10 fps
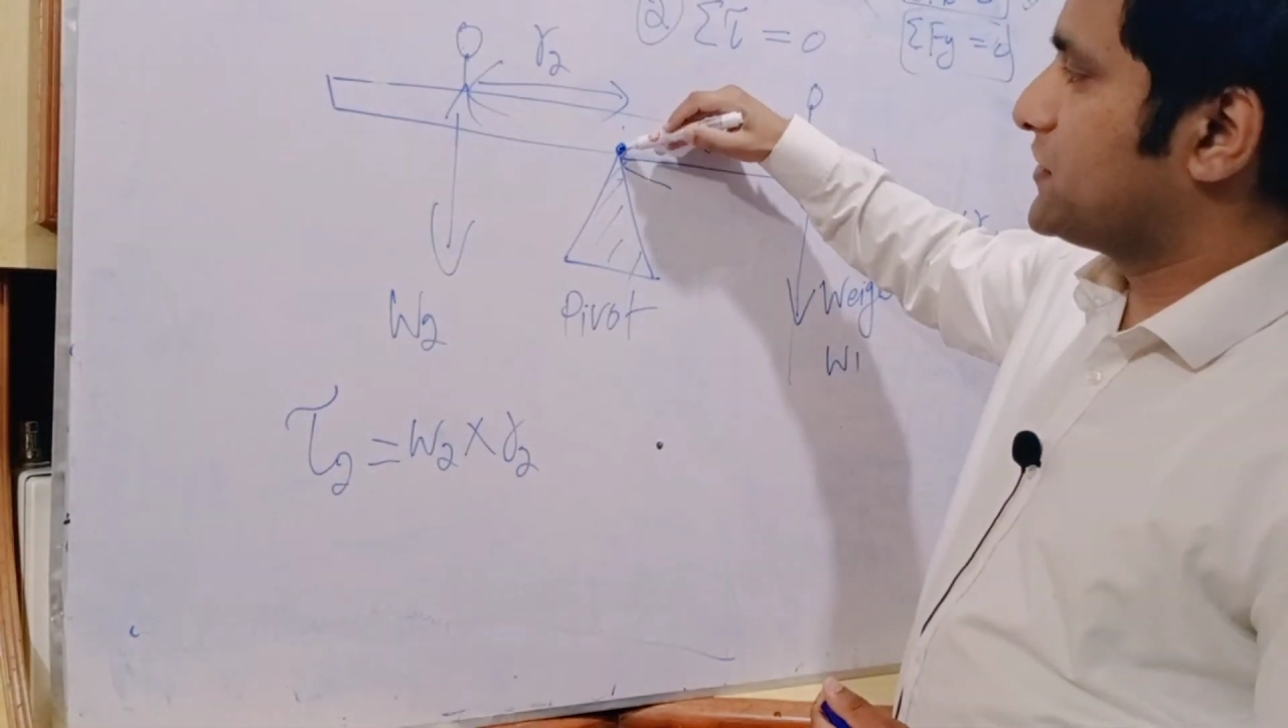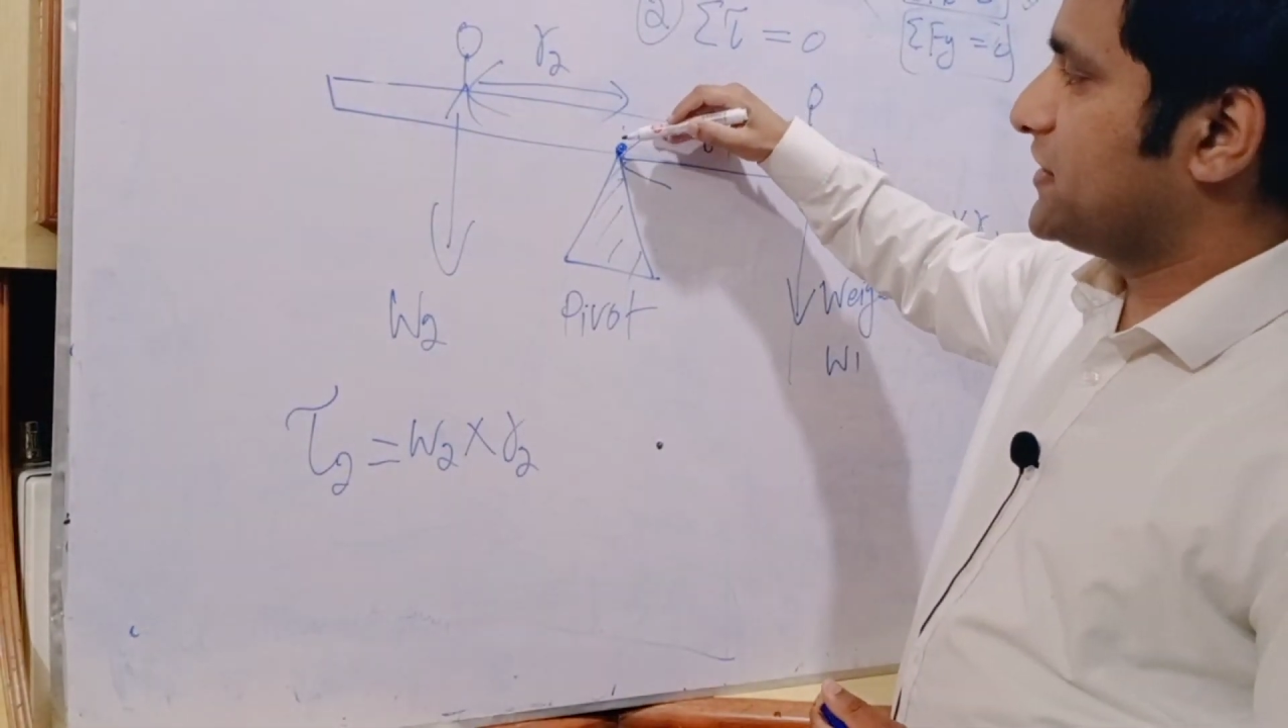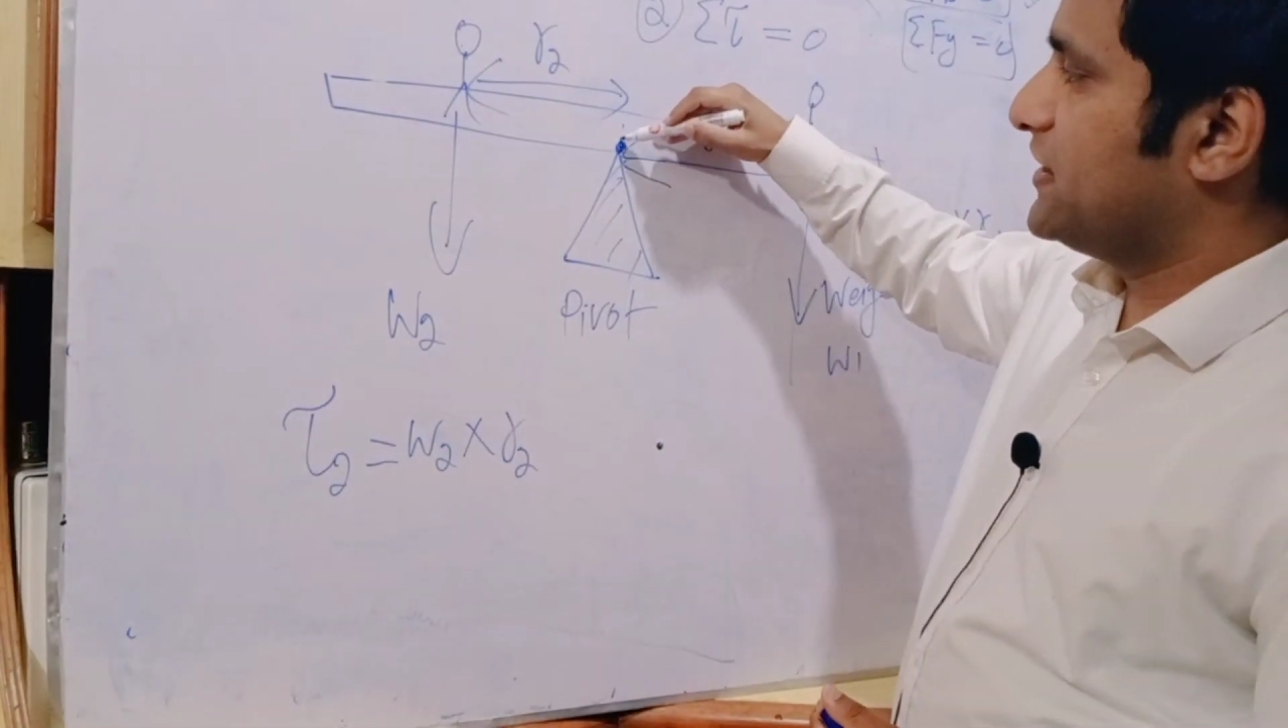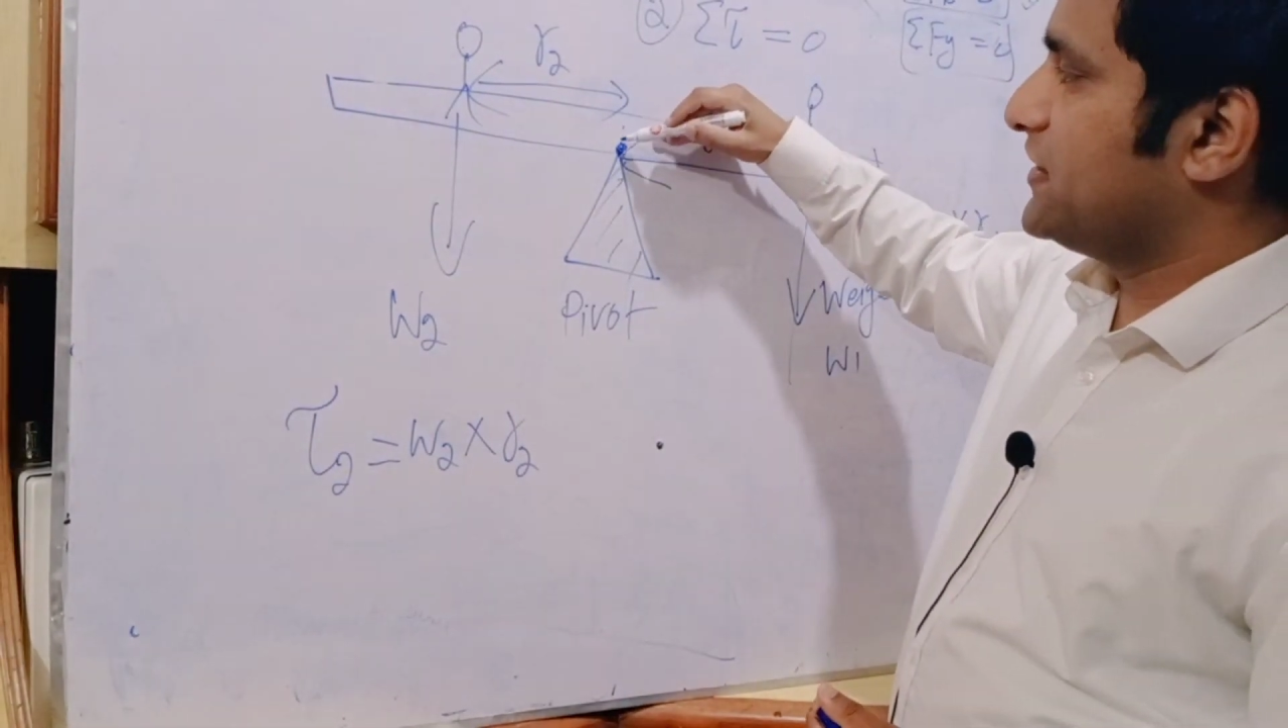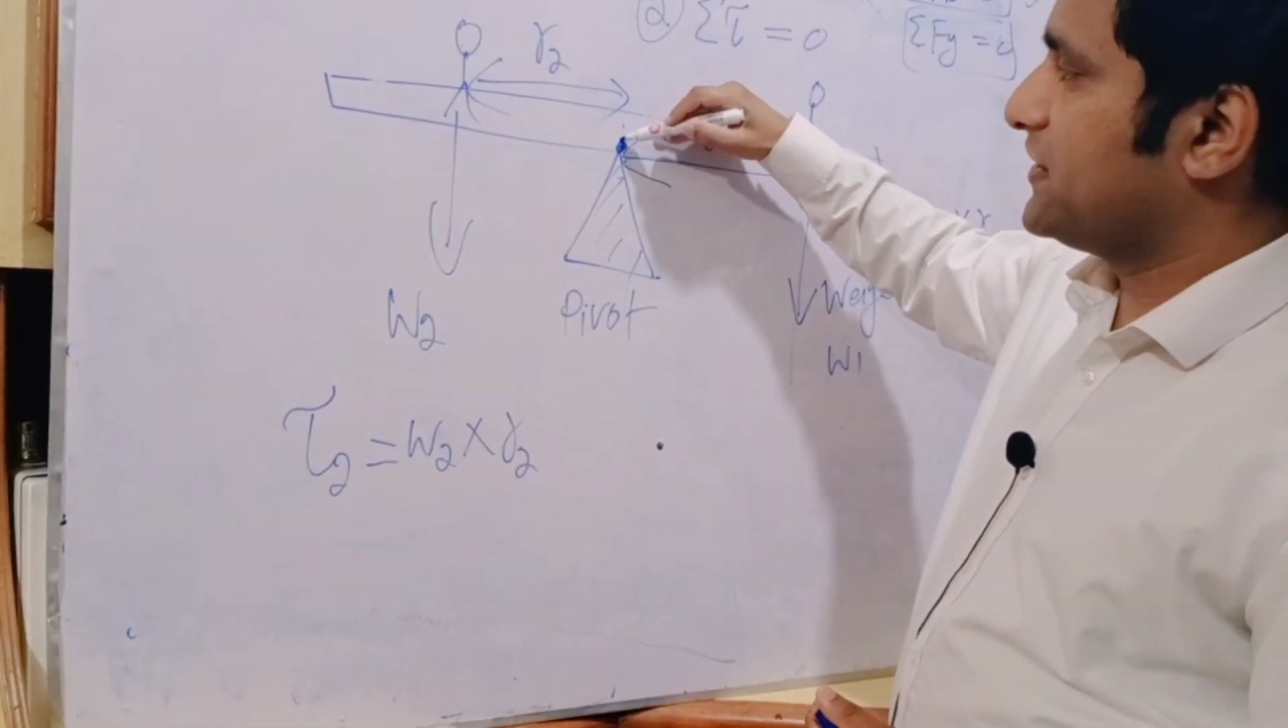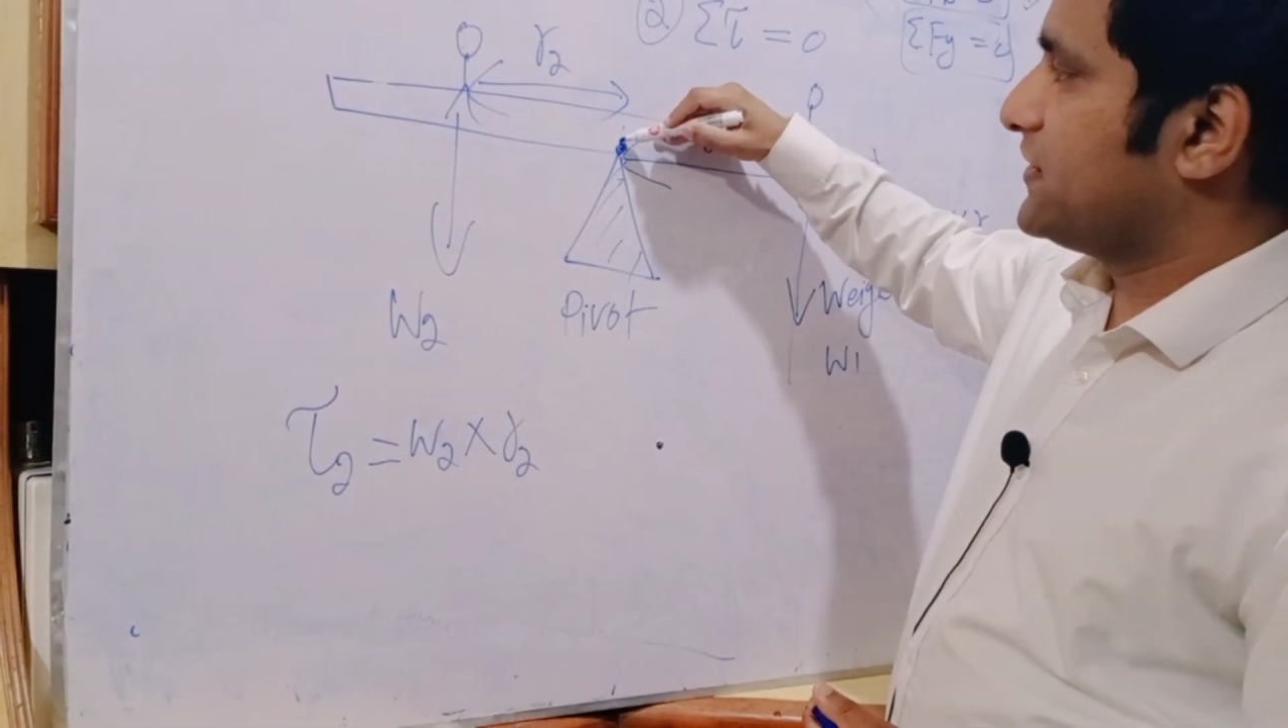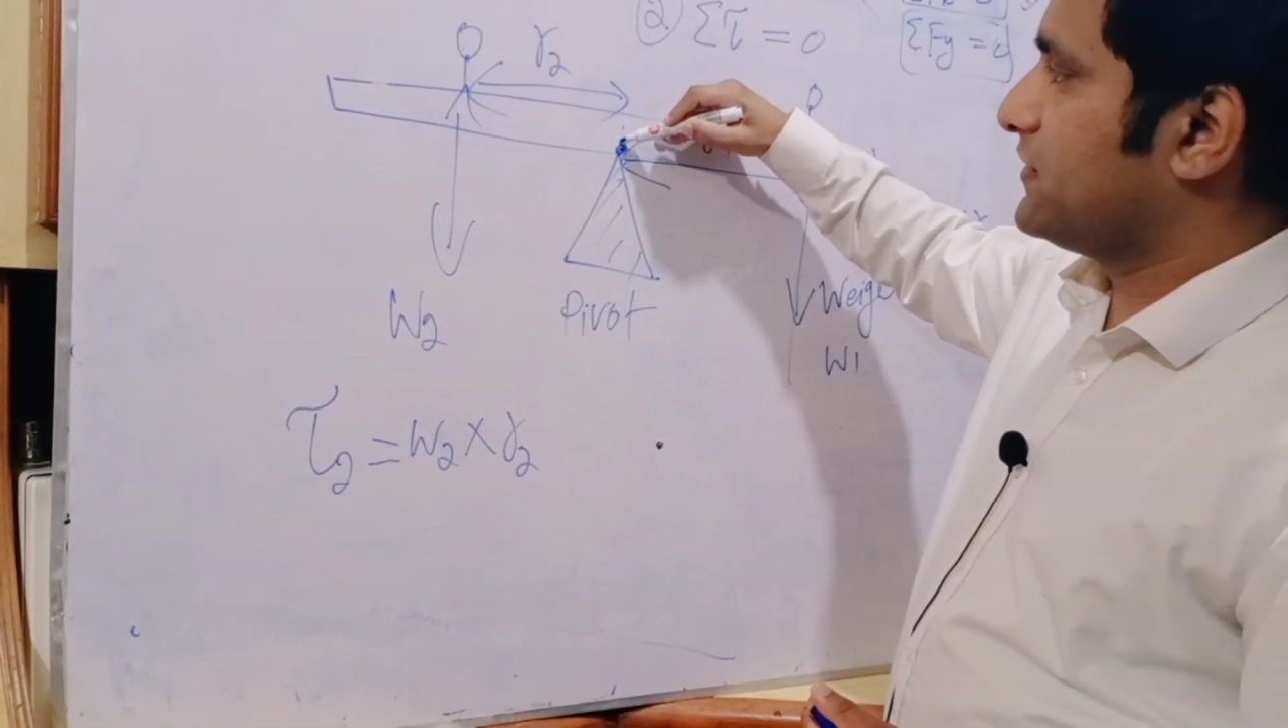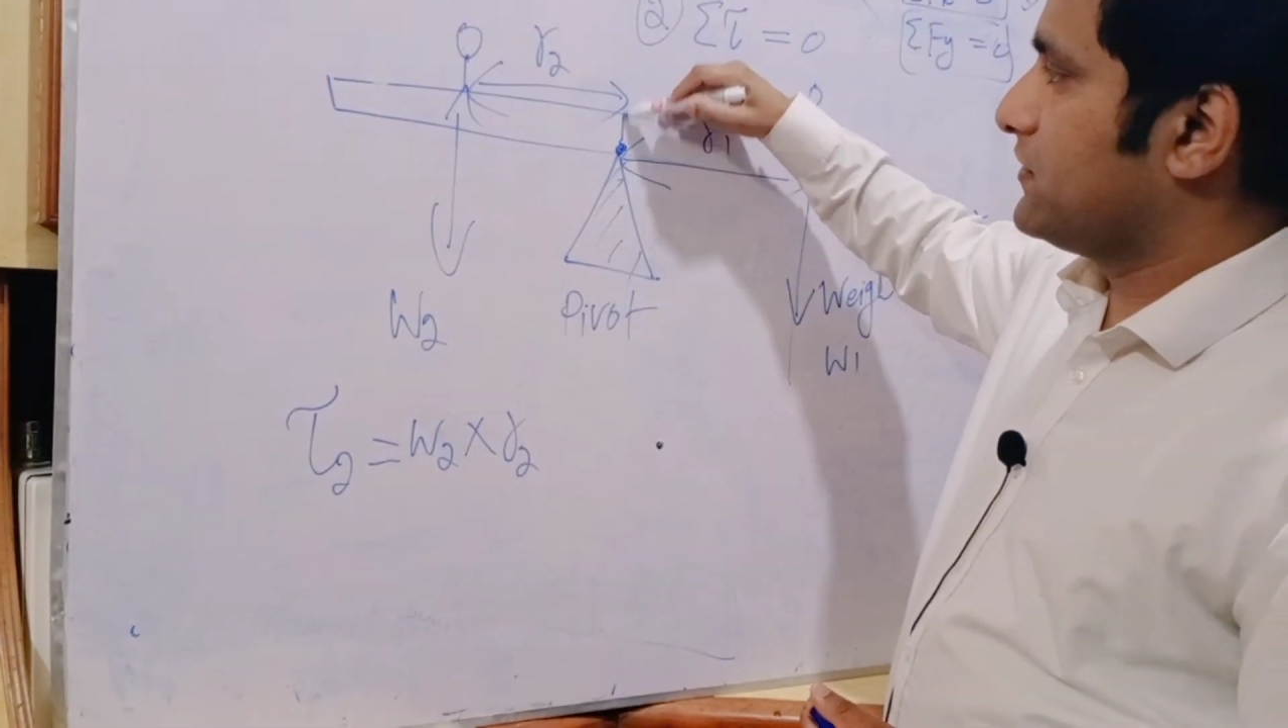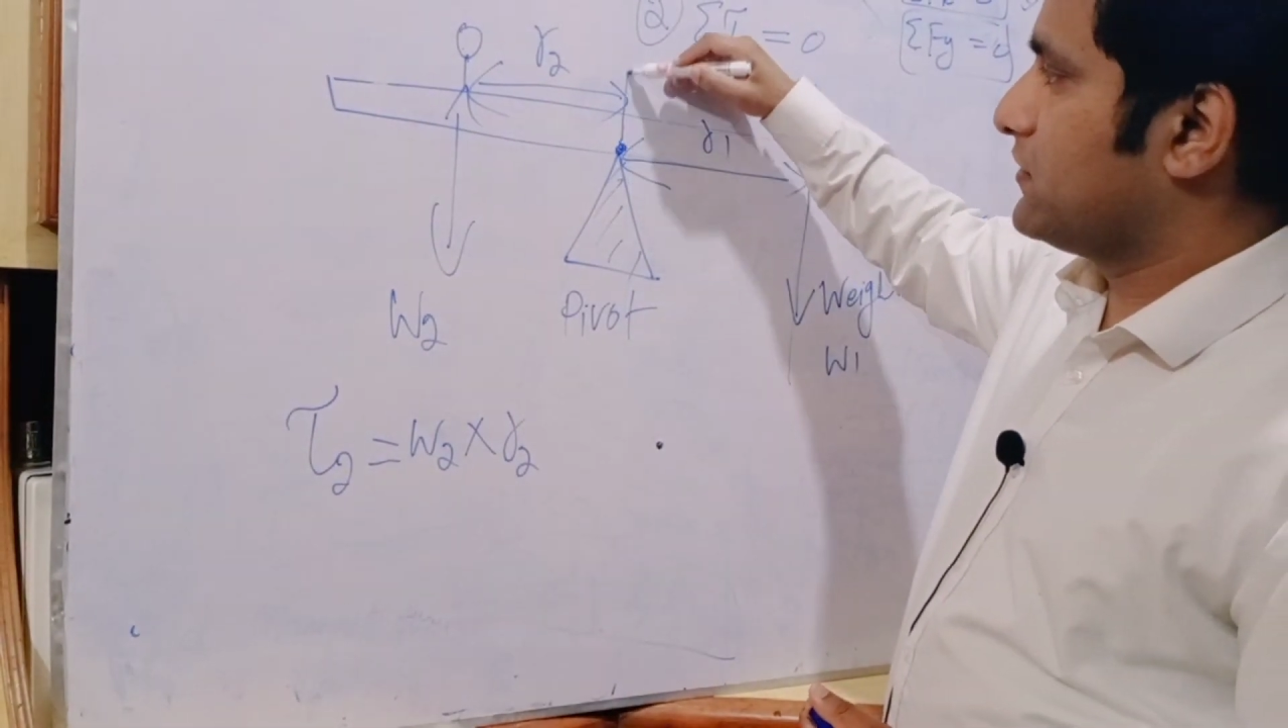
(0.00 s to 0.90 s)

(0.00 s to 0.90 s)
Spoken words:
is